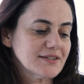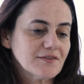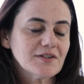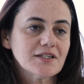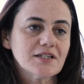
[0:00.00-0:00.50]

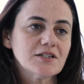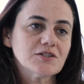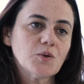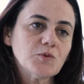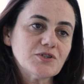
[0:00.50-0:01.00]
something that
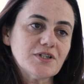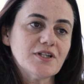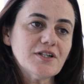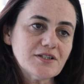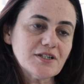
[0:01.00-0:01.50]
is almost
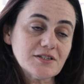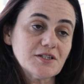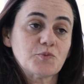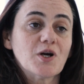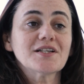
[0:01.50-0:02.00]
inert, it
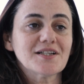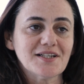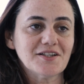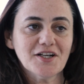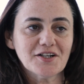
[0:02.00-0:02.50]
is
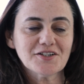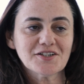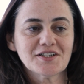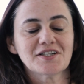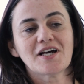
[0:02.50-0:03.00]
practically inert,
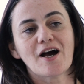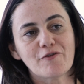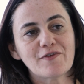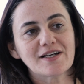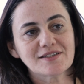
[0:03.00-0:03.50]

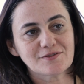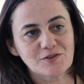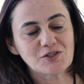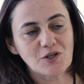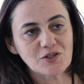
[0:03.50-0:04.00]
affects
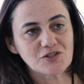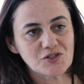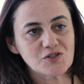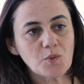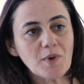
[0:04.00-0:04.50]

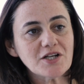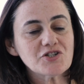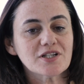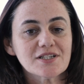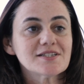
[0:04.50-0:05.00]
physiology so
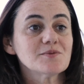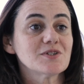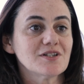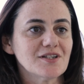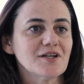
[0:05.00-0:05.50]
much, and it
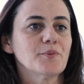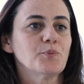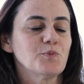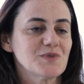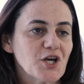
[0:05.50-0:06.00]
seems that the
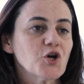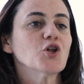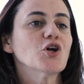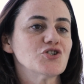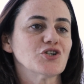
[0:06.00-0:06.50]

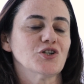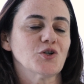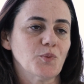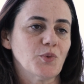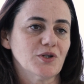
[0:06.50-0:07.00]
psychological
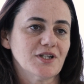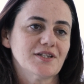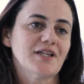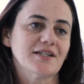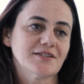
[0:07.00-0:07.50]

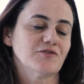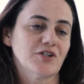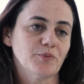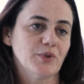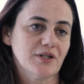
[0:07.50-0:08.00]
component takes a
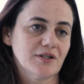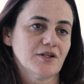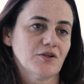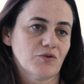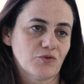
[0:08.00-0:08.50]
very big
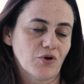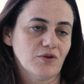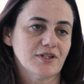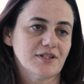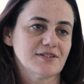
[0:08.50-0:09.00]

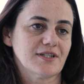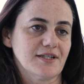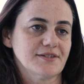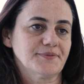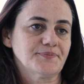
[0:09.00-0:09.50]
role in this
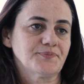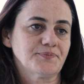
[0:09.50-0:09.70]
case.